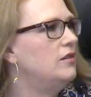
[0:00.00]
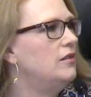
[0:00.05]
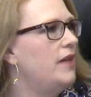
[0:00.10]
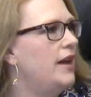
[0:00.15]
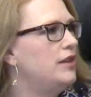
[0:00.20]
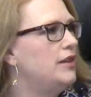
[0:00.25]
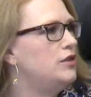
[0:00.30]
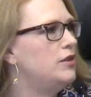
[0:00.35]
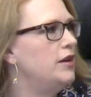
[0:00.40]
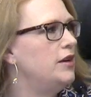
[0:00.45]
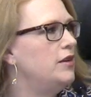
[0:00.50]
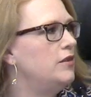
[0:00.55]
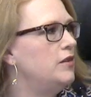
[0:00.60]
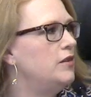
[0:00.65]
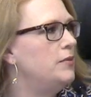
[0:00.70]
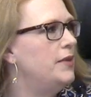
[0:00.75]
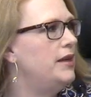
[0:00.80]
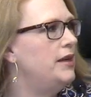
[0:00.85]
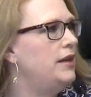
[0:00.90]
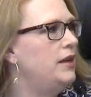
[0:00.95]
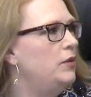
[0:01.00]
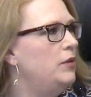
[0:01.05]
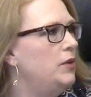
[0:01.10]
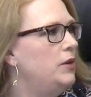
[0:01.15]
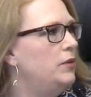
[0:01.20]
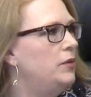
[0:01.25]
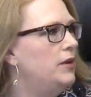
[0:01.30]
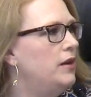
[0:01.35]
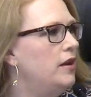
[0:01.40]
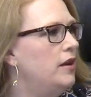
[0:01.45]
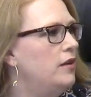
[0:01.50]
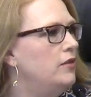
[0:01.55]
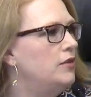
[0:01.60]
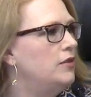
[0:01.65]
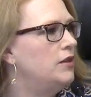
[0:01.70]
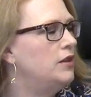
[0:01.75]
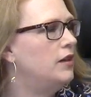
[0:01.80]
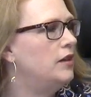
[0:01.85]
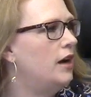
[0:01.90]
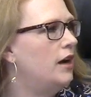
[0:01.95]
last regular meeting, we went
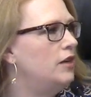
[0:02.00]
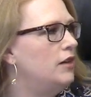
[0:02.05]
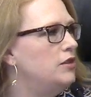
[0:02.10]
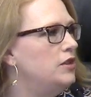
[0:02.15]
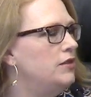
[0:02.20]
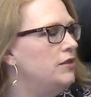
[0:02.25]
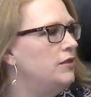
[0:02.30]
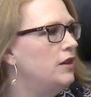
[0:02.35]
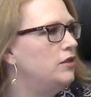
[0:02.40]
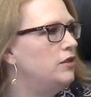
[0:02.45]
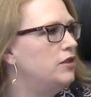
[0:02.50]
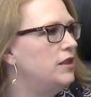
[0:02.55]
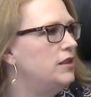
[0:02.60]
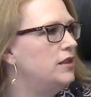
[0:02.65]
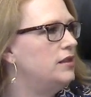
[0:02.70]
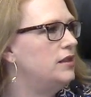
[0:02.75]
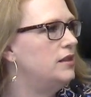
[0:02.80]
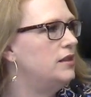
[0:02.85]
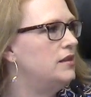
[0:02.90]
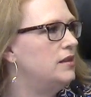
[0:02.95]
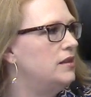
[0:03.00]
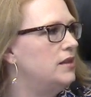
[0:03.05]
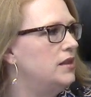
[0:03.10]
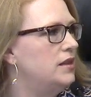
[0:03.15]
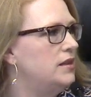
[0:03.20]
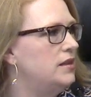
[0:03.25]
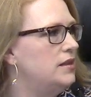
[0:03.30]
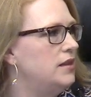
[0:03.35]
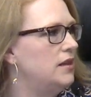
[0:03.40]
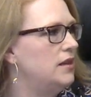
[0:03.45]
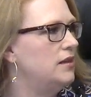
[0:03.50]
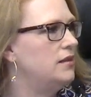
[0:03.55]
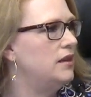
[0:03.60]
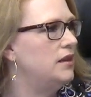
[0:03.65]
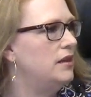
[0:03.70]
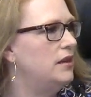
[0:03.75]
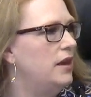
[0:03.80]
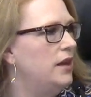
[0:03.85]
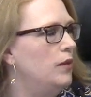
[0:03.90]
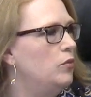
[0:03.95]
over our juvenile justice statistics
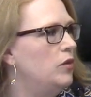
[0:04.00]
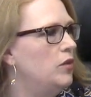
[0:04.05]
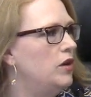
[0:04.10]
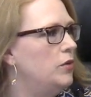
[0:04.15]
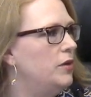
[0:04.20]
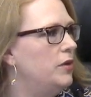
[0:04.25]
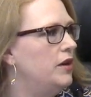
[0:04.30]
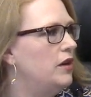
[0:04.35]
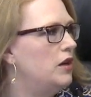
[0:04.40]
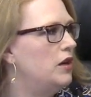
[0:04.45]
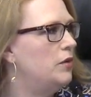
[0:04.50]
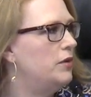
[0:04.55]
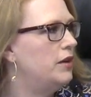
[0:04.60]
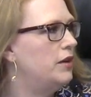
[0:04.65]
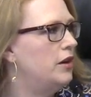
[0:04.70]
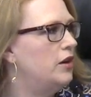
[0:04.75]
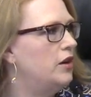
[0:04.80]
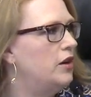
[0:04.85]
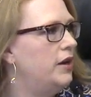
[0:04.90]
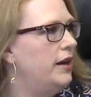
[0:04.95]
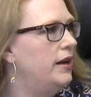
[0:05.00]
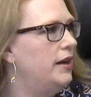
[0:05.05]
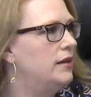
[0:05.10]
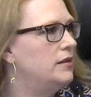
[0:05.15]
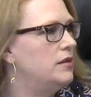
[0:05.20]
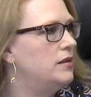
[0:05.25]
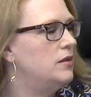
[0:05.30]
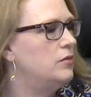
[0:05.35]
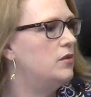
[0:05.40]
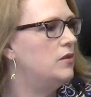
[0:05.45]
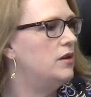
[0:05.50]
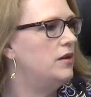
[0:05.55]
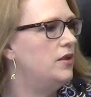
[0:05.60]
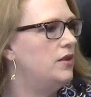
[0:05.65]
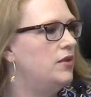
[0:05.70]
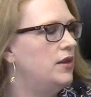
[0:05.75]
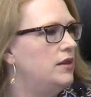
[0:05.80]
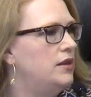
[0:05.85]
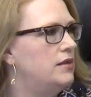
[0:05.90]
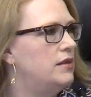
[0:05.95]
and, and where we are with our grants. And one of the
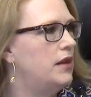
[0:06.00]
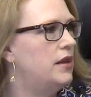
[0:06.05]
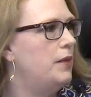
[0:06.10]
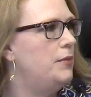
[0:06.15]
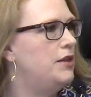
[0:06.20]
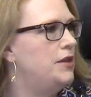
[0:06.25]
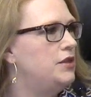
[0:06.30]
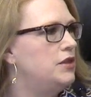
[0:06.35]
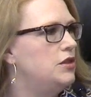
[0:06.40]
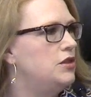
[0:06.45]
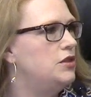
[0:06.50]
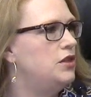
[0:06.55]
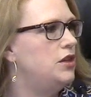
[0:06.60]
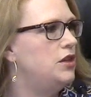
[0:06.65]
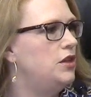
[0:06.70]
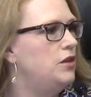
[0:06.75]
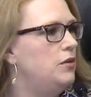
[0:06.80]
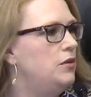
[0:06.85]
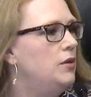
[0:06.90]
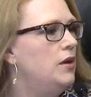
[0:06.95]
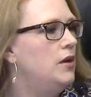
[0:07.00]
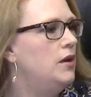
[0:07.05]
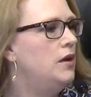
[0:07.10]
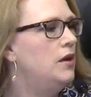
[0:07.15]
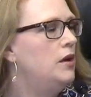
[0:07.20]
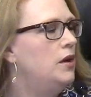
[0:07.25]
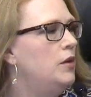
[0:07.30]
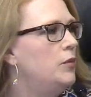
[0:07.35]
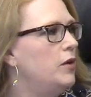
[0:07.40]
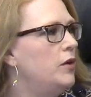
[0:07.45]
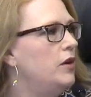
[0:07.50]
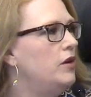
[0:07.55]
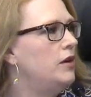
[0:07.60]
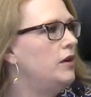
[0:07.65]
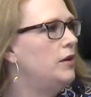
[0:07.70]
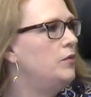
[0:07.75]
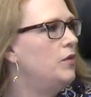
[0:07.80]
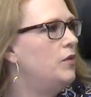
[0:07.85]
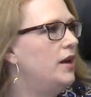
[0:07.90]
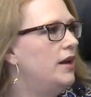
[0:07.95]
things that I mentioned to you
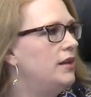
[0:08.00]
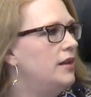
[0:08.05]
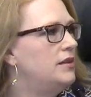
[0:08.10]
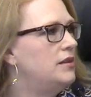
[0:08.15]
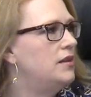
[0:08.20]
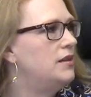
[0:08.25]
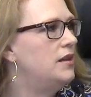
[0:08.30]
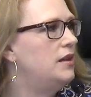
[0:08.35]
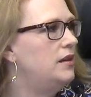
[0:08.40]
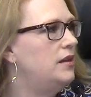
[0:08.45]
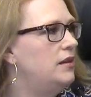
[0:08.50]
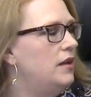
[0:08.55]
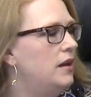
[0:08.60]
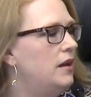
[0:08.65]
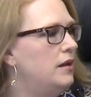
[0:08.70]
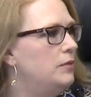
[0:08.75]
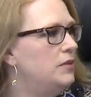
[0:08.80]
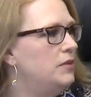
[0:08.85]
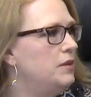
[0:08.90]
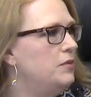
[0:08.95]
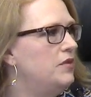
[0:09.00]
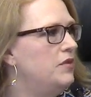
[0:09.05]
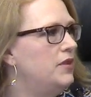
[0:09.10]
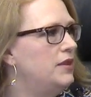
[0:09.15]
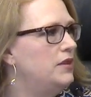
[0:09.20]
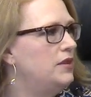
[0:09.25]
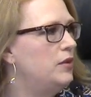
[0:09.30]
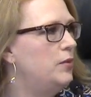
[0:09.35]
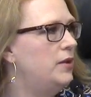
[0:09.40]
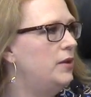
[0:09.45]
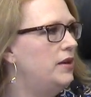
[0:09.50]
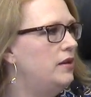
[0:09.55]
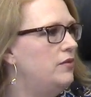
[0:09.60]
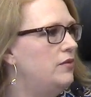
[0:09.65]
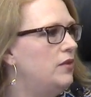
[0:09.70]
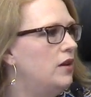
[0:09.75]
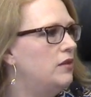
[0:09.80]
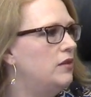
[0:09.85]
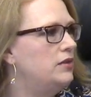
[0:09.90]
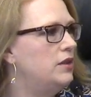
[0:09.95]
program-wise that um, some of us have been
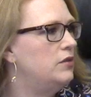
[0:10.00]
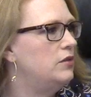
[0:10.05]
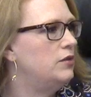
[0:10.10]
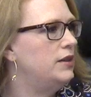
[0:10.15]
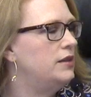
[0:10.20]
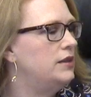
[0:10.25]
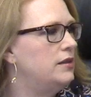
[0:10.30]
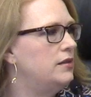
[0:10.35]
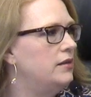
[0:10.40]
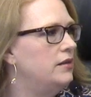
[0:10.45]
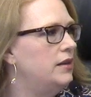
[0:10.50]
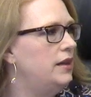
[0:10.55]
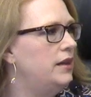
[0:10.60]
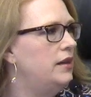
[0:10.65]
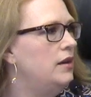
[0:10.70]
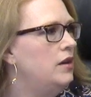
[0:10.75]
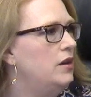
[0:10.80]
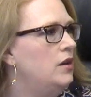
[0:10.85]
involved in recently